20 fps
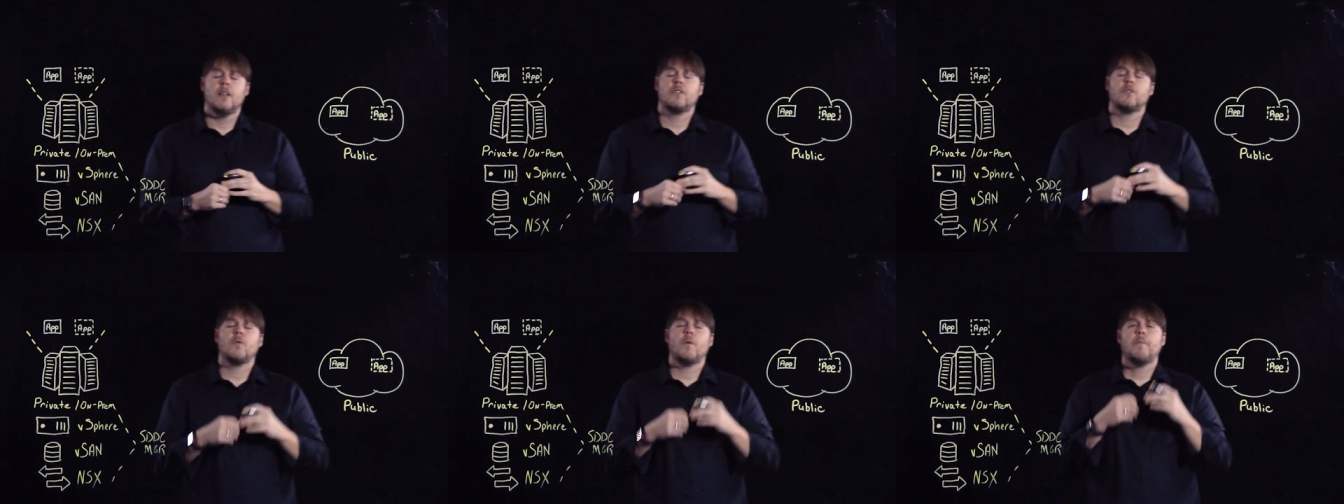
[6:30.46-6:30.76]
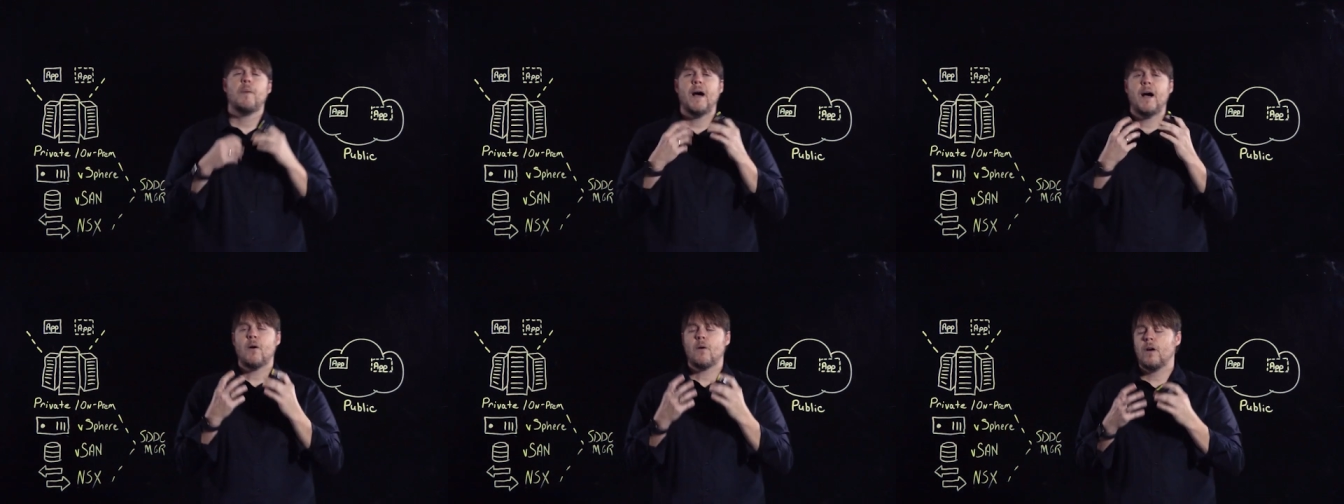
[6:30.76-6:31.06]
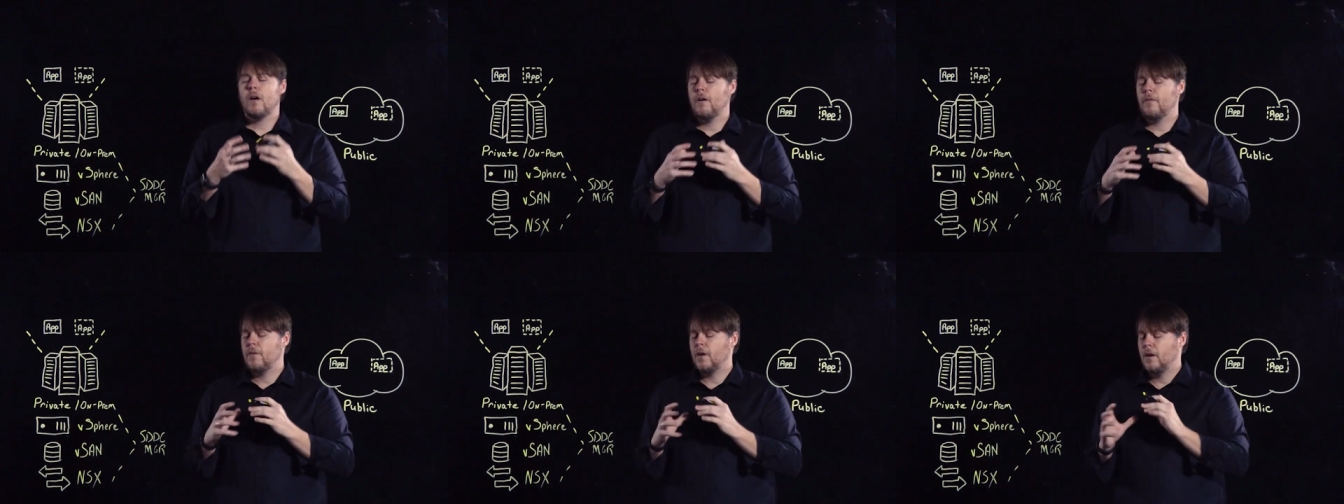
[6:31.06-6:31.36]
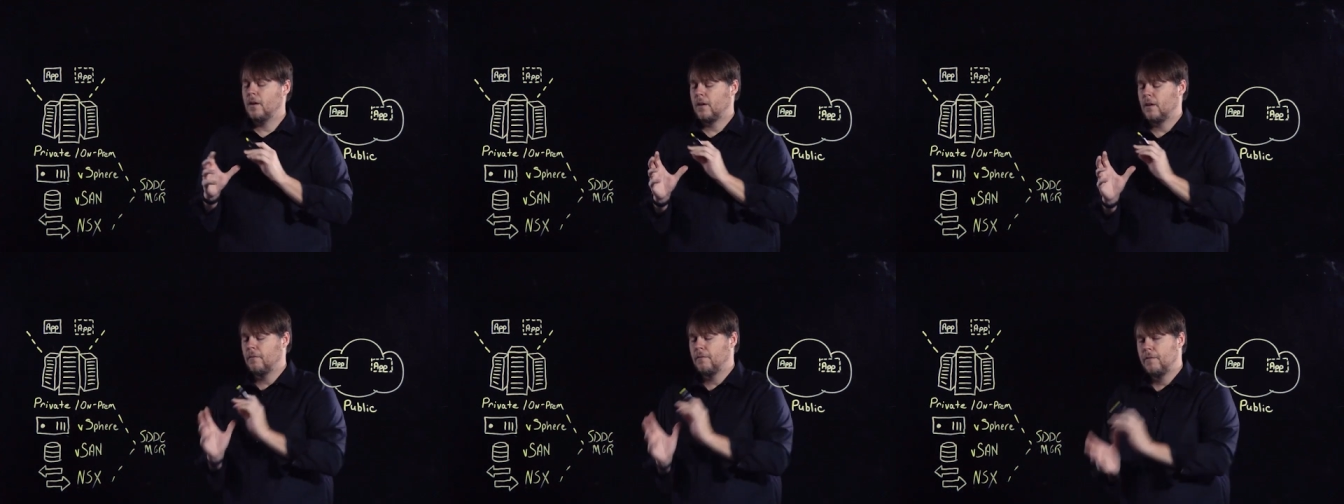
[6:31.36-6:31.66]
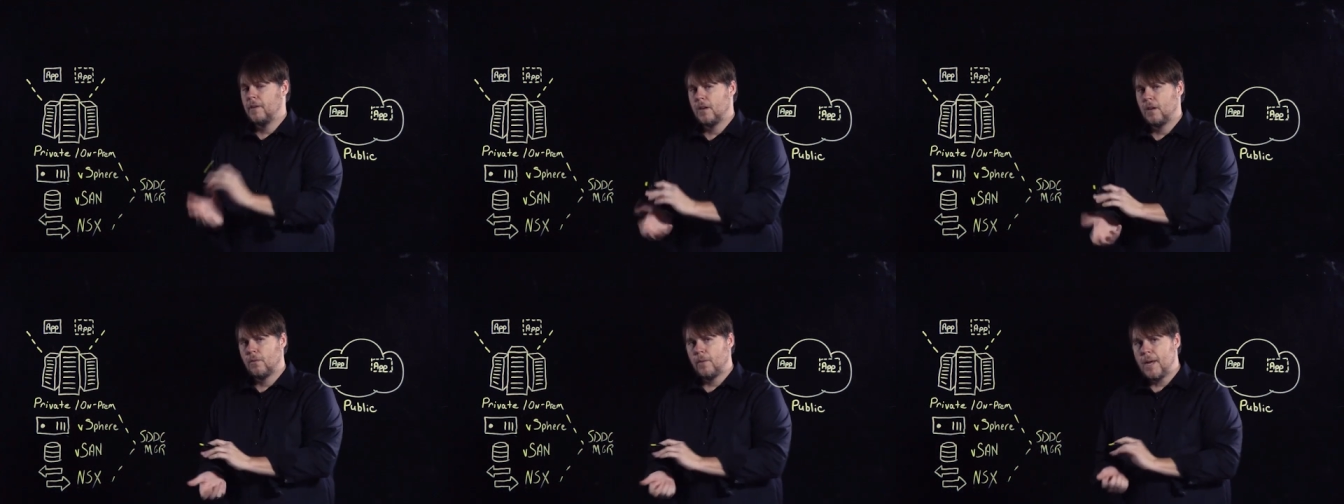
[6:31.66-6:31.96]
Through a power of
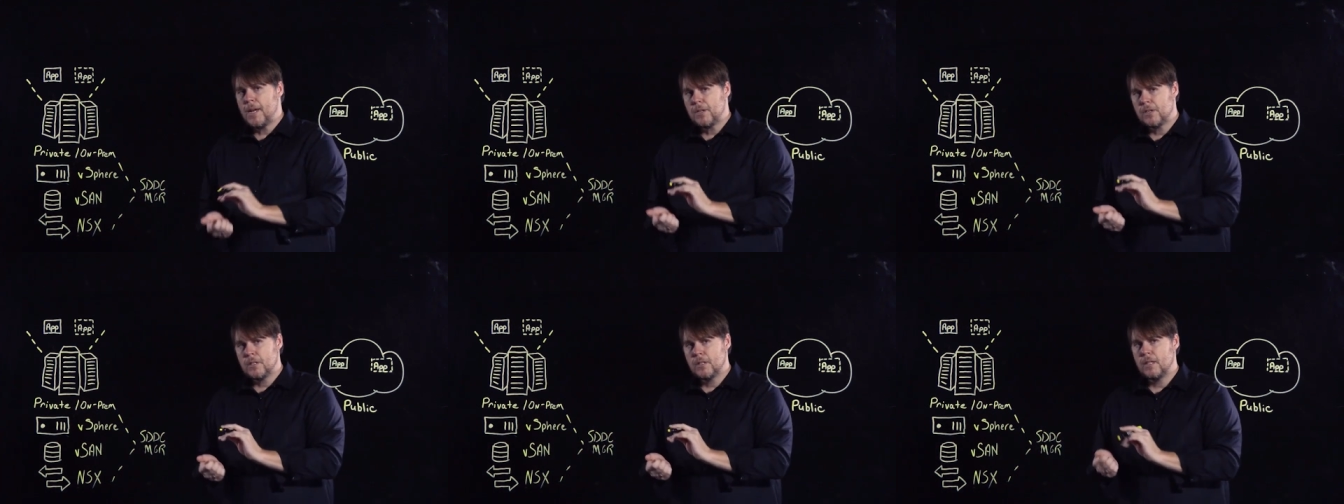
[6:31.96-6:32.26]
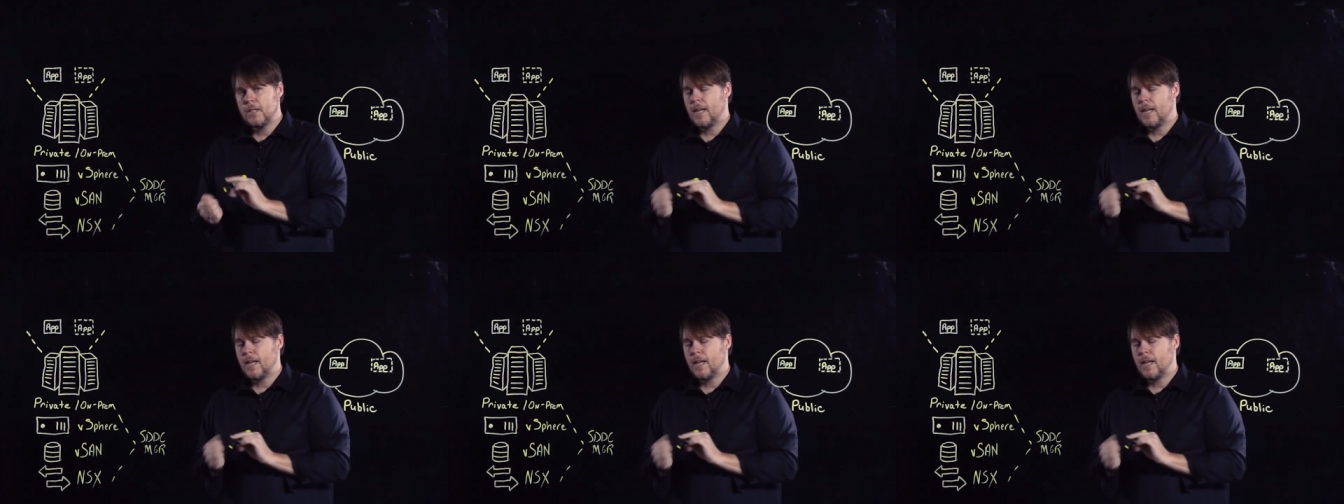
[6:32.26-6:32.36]
configuration,